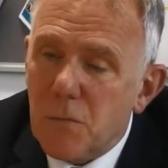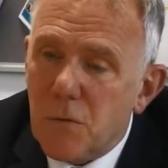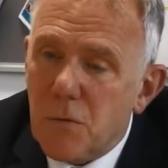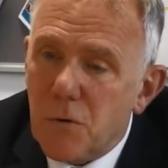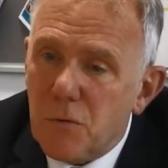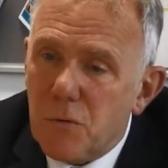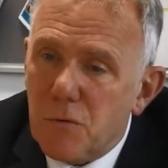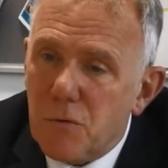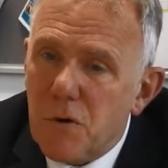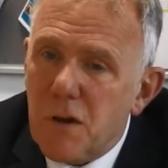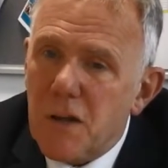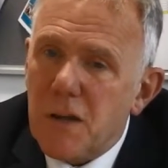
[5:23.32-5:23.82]

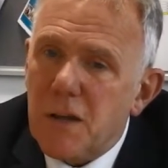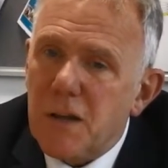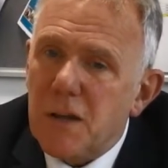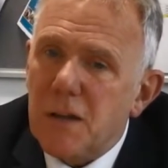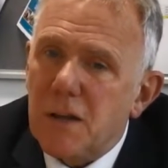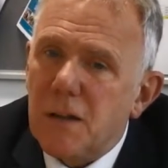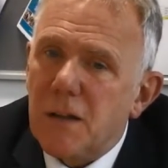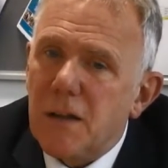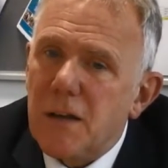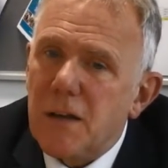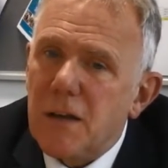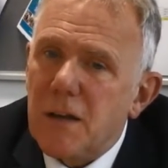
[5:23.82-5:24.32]
But
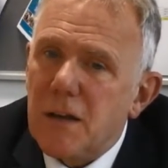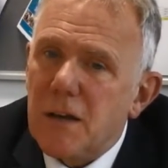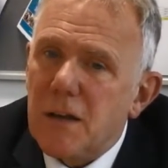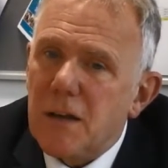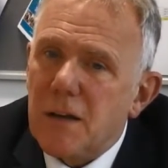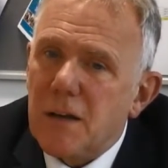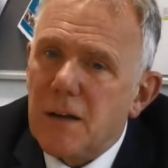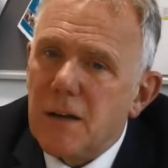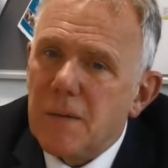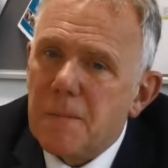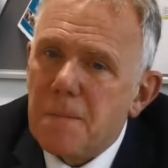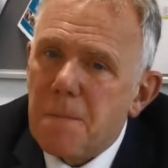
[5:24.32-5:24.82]
really
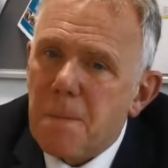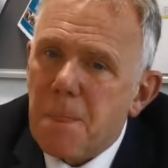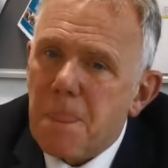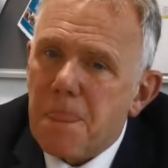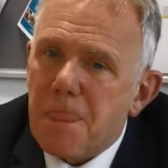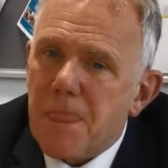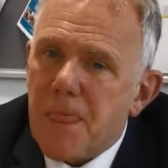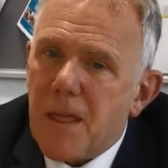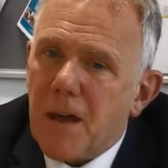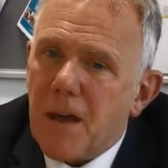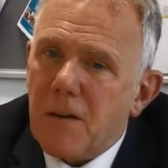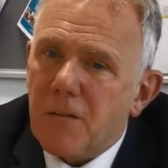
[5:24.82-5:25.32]

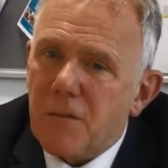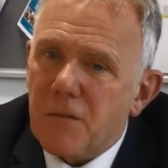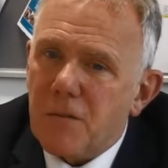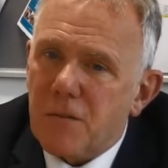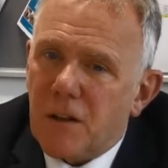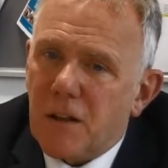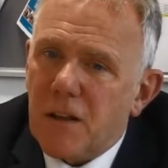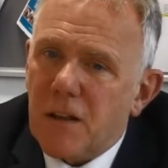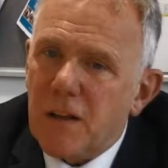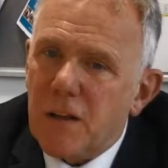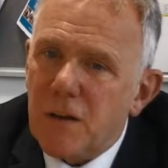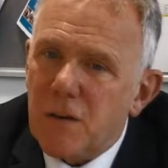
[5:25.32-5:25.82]
have a
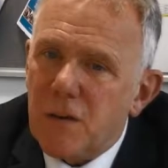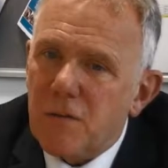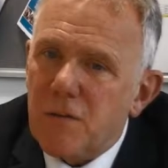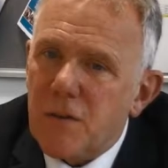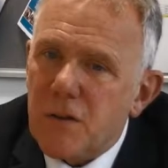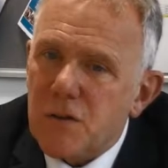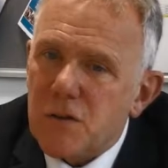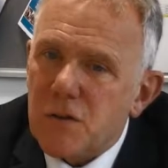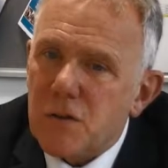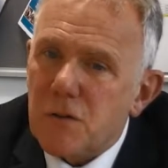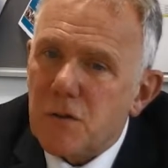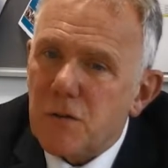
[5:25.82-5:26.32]
clear
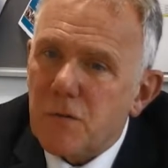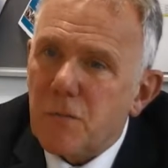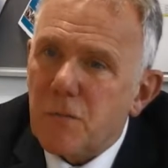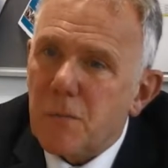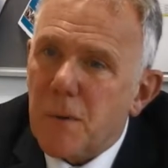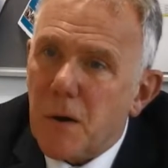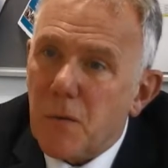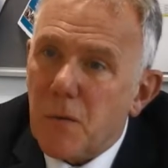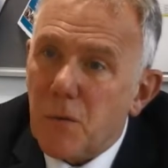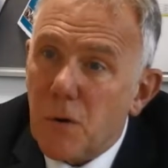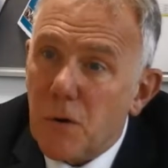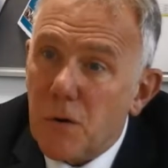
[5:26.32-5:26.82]
vision
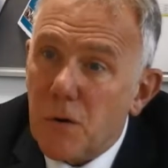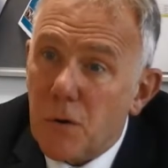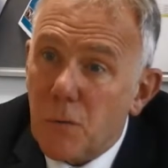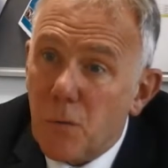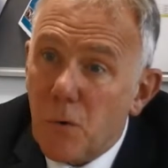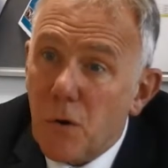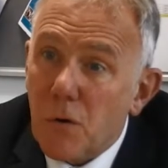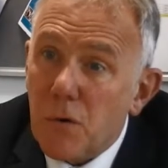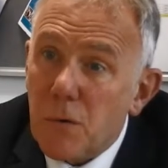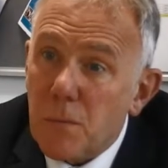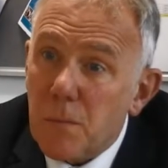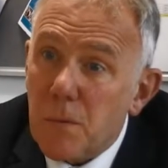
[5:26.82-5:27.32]
about where they
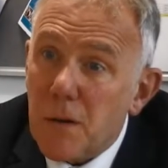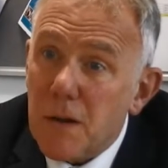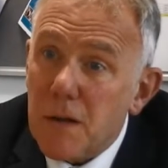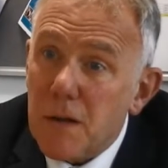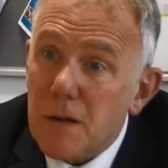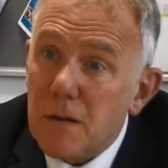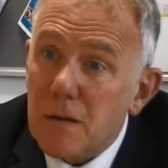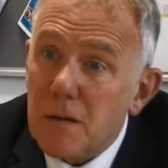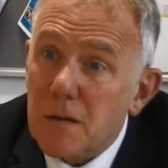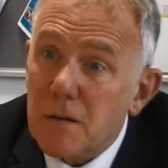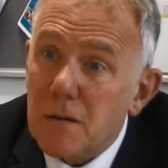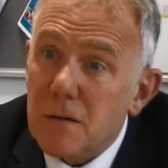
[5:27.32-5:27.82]
want to
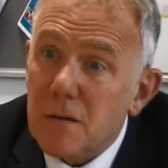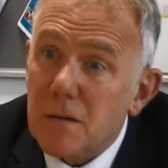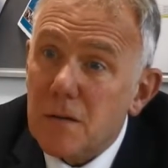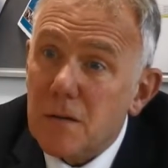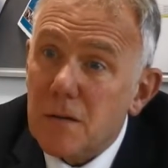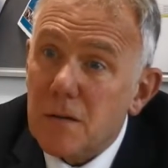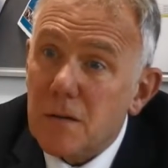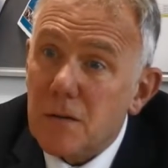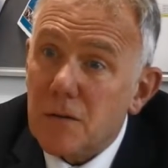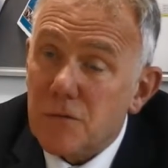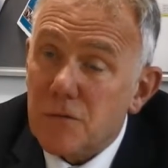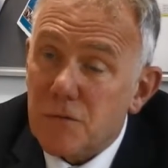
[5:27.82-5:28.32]
be
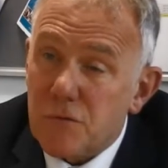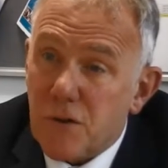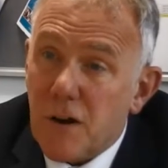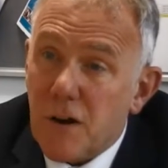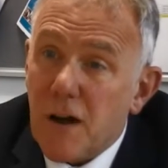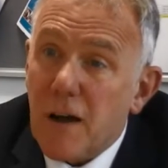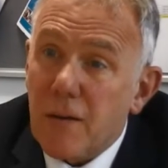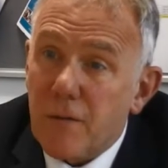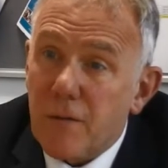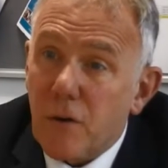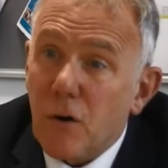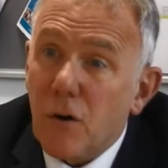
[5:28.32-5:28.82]
and
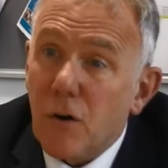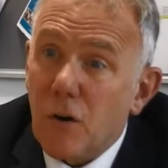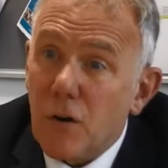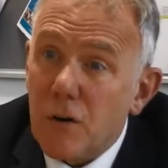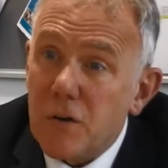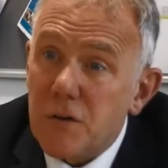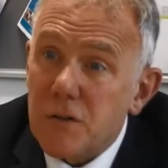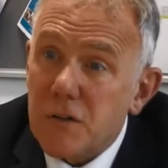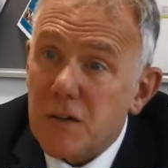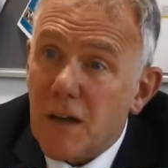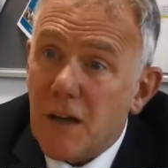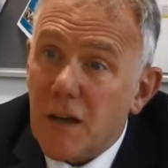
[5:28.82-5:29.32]
drive
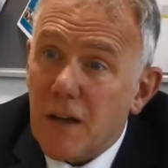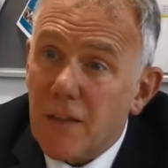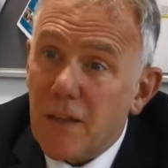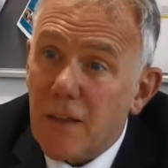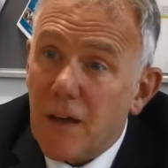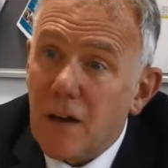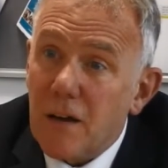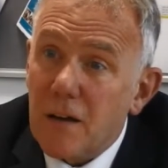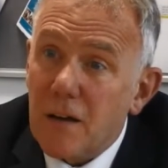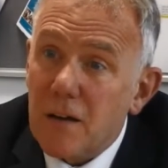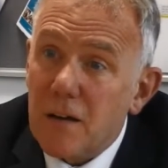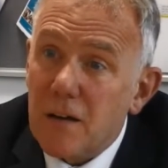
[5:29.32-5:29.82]
hard to get
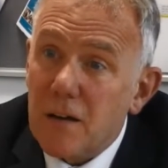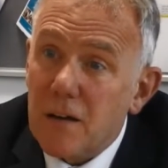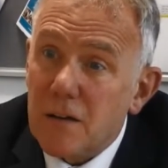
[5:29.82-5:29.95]
there.